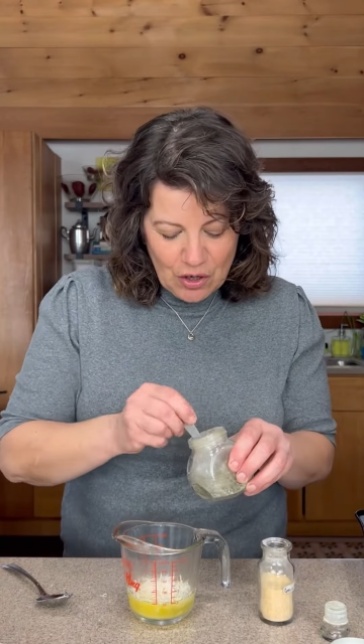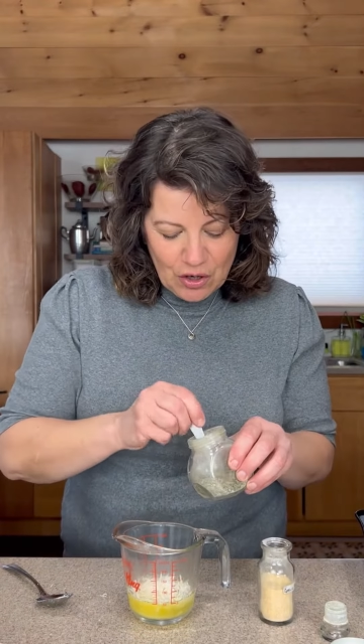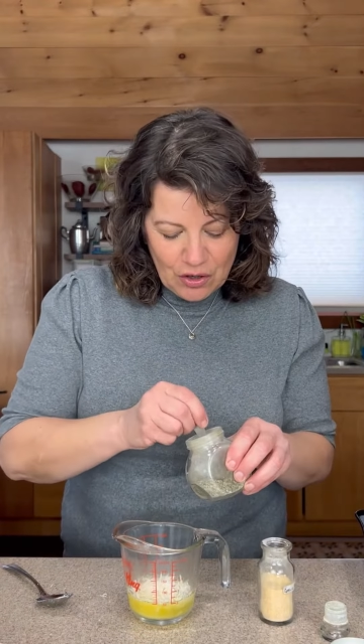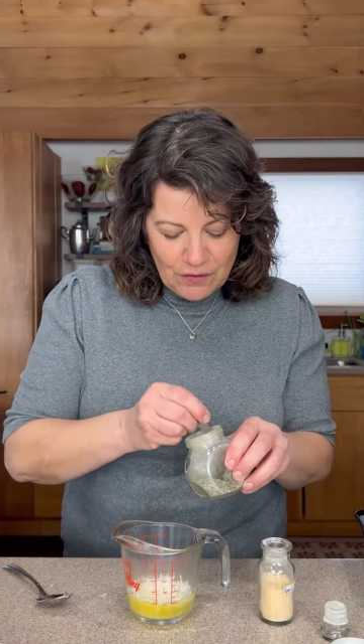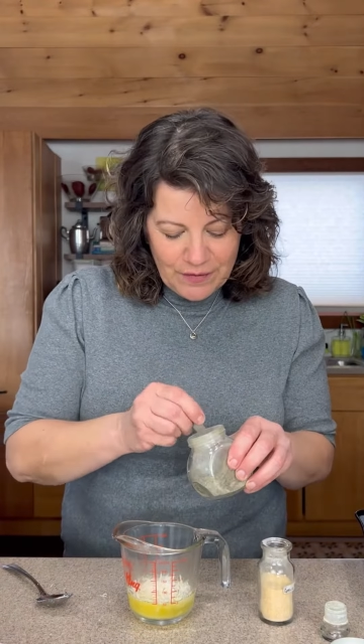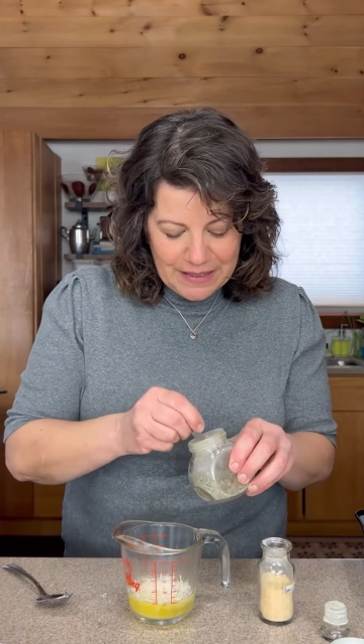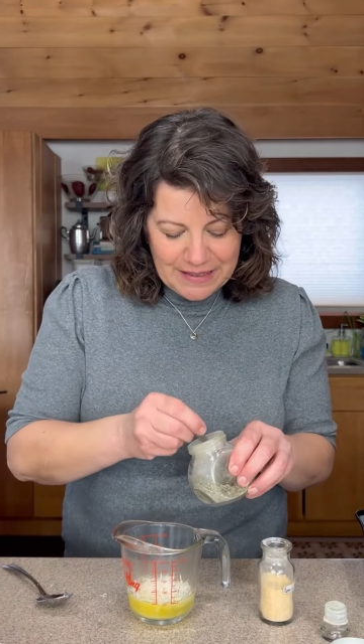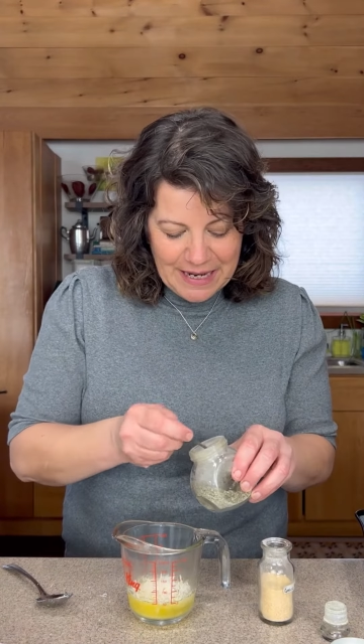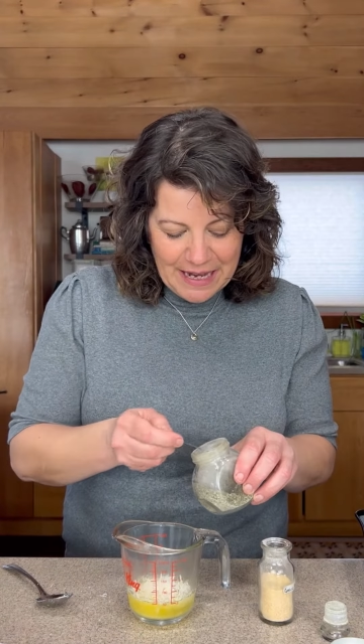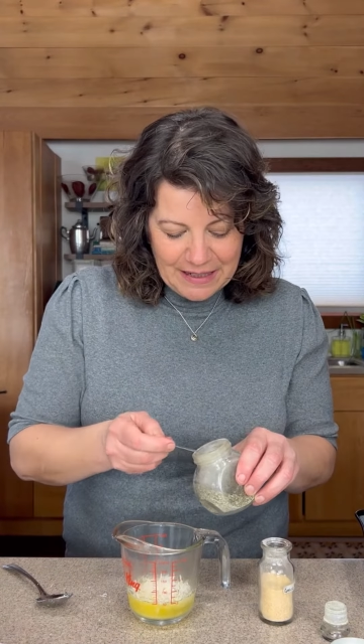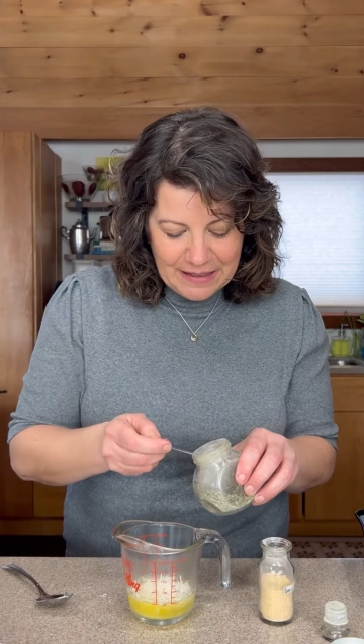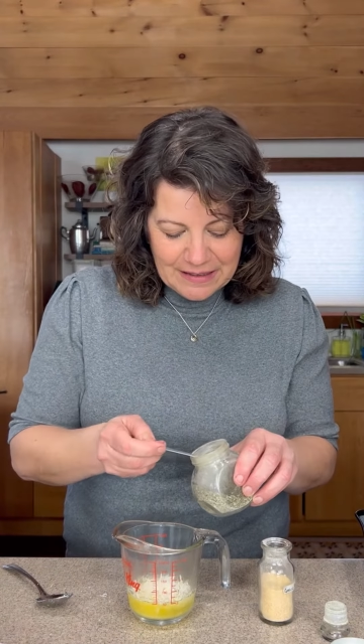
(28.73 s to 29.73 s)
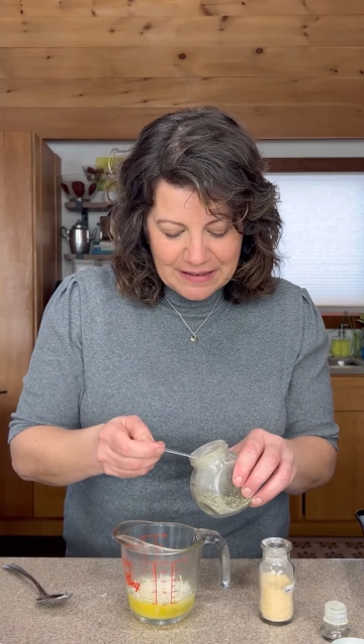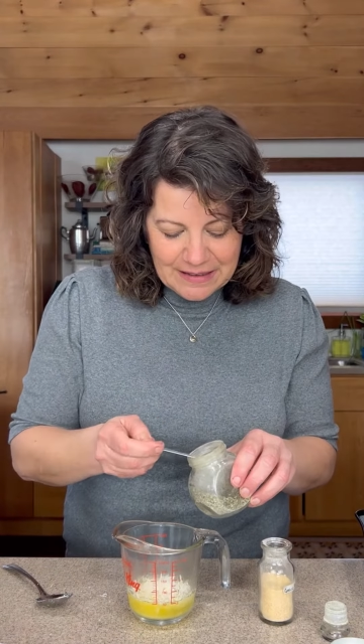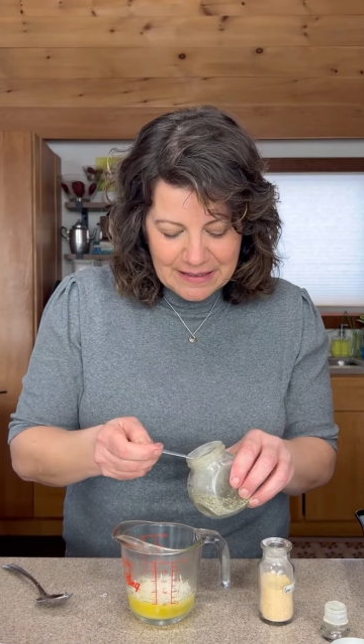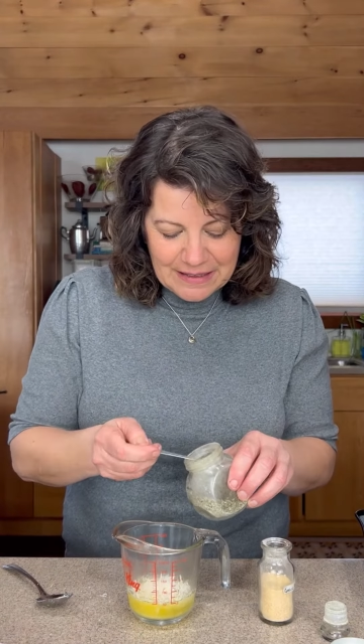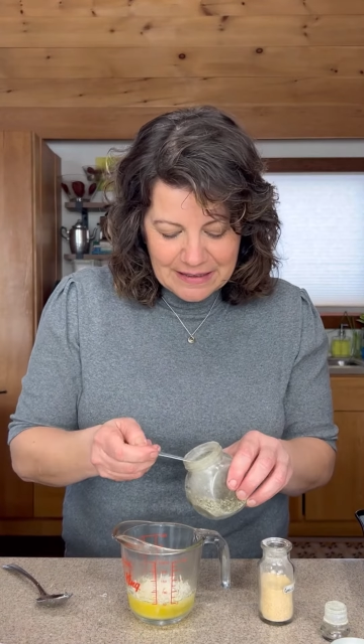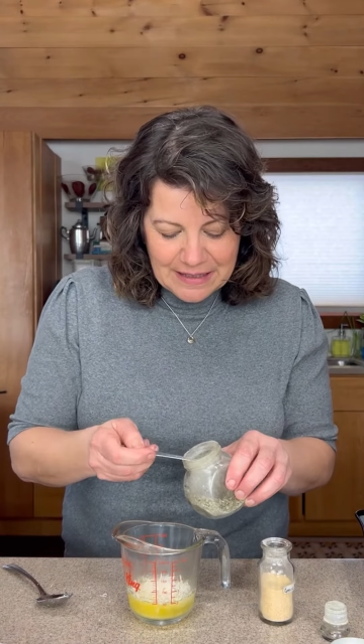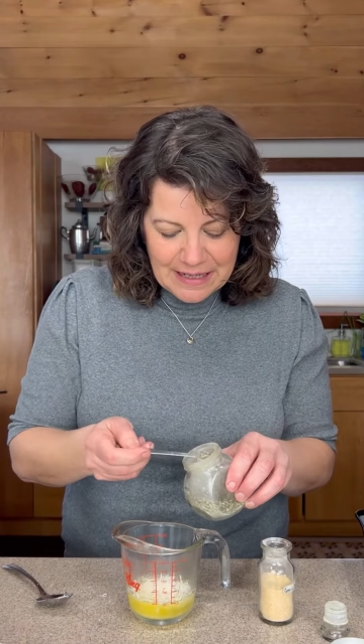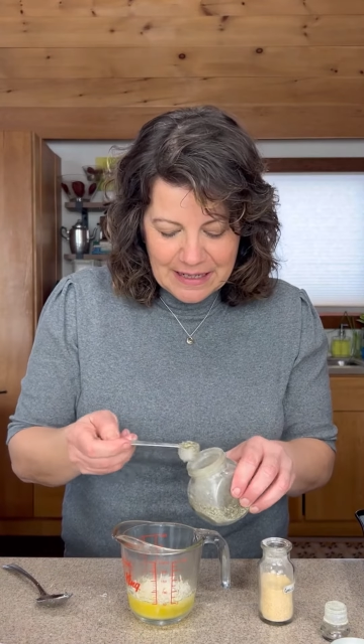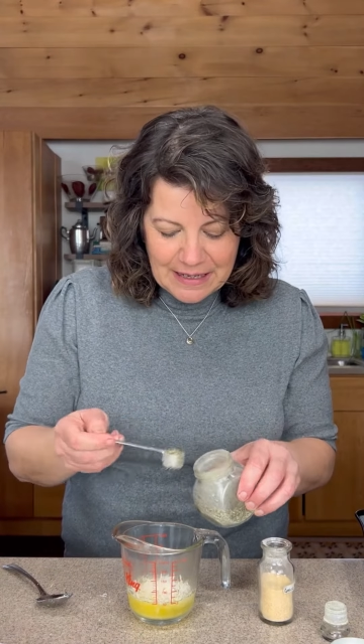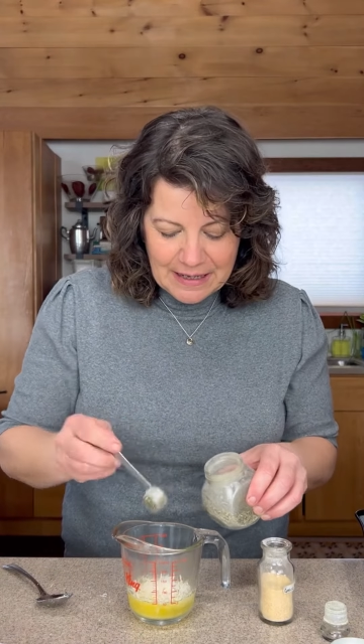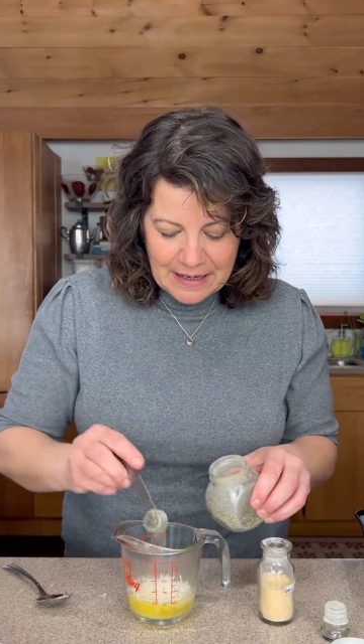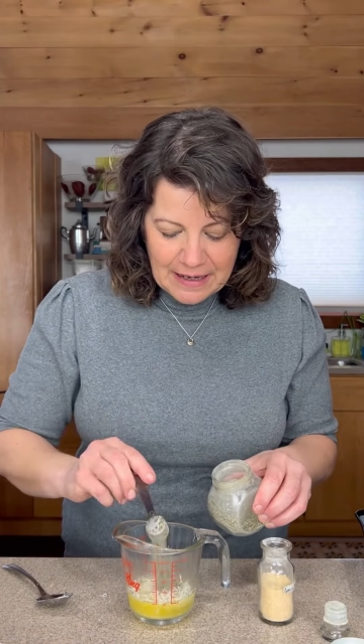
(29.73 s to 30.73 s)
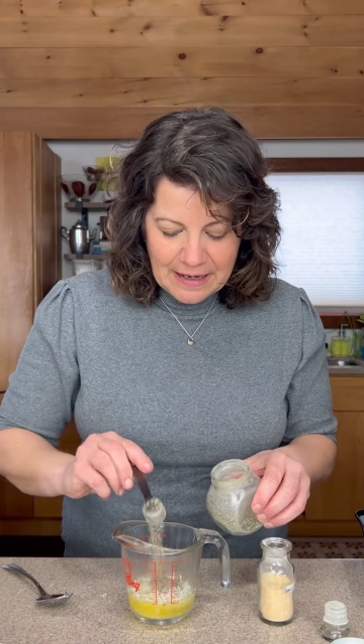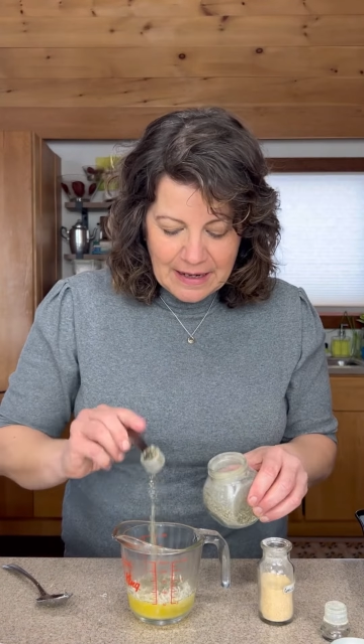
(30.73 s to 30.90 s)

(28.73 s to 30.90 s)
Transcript: of Italian seasoning,